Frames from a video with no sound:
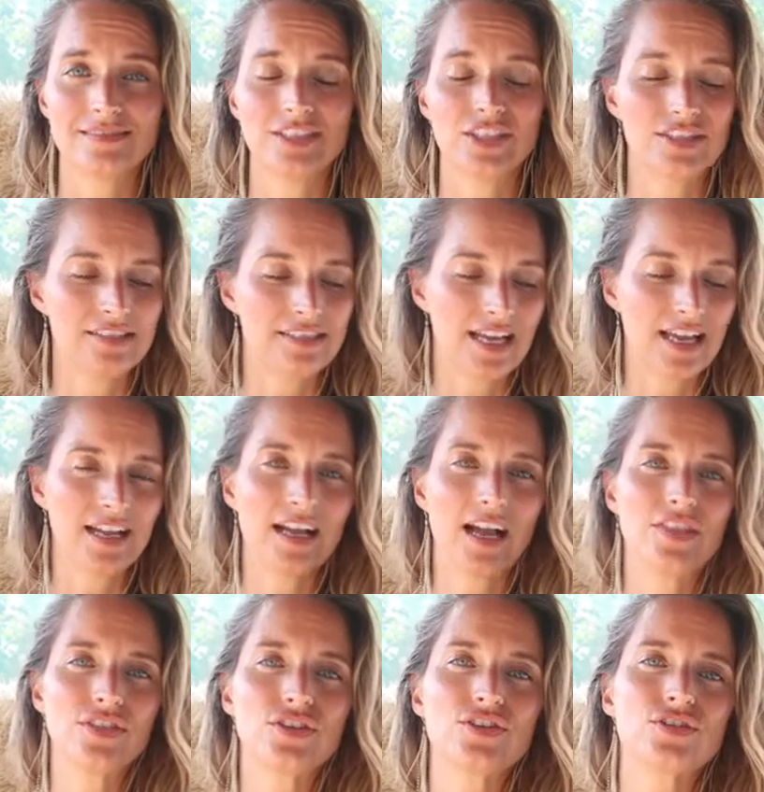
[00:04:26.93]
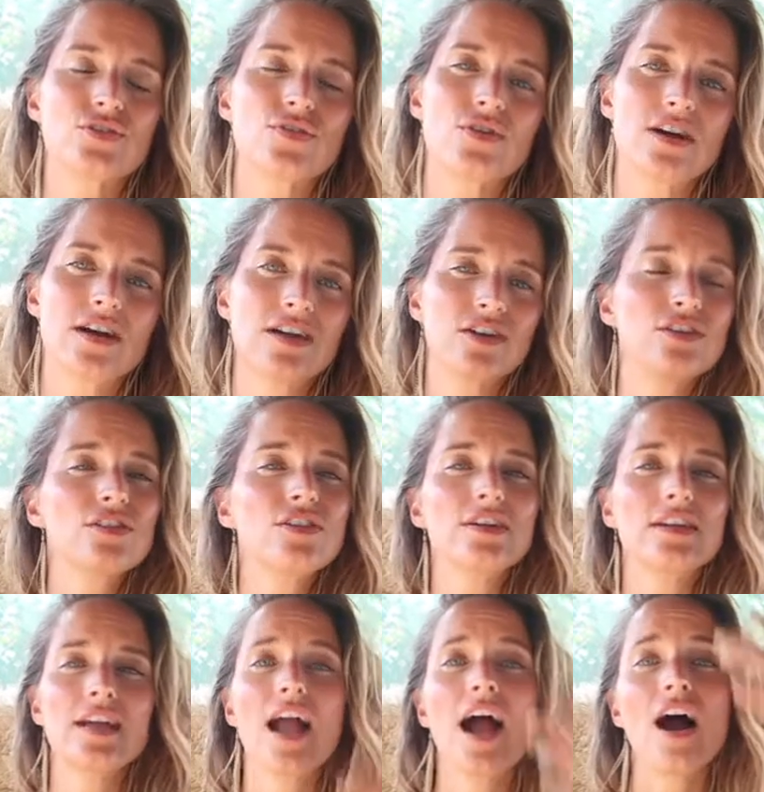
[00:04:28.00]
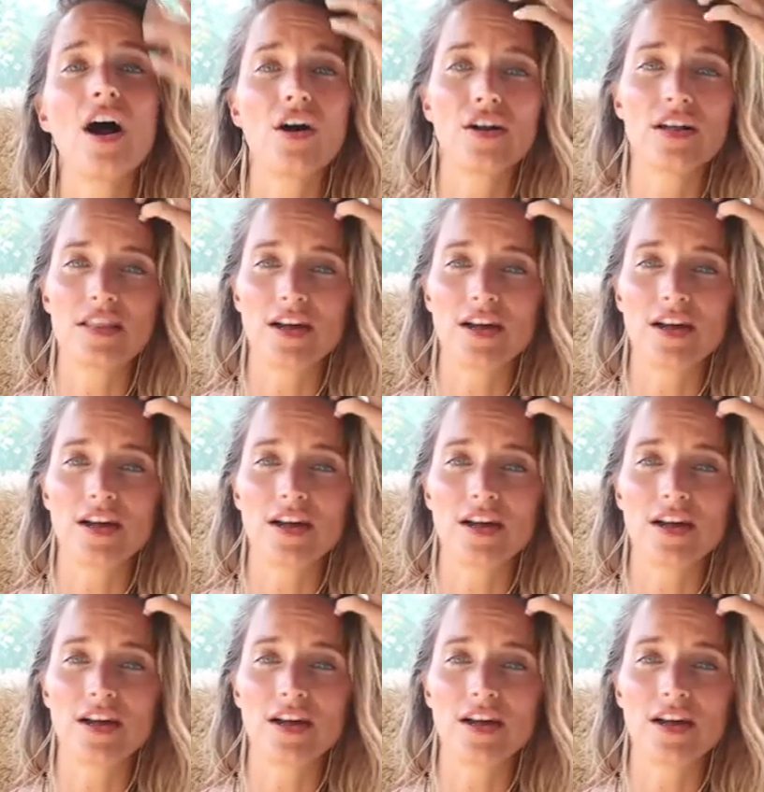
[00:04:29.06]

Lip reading: You're standing on the shore, you're looking out at